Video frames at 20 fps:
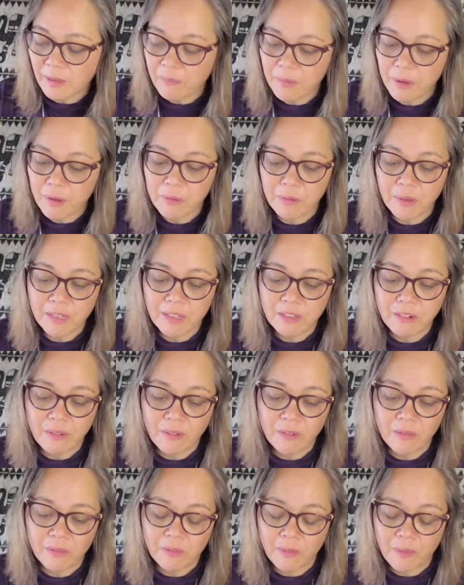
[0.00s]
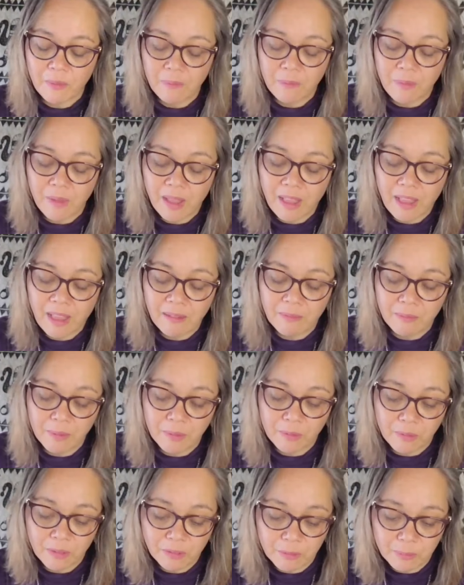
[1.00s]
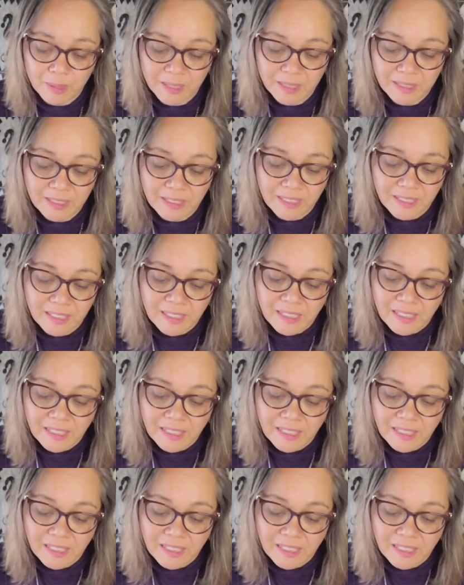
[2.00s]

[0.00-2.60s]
a mere wonder of and bewilderment.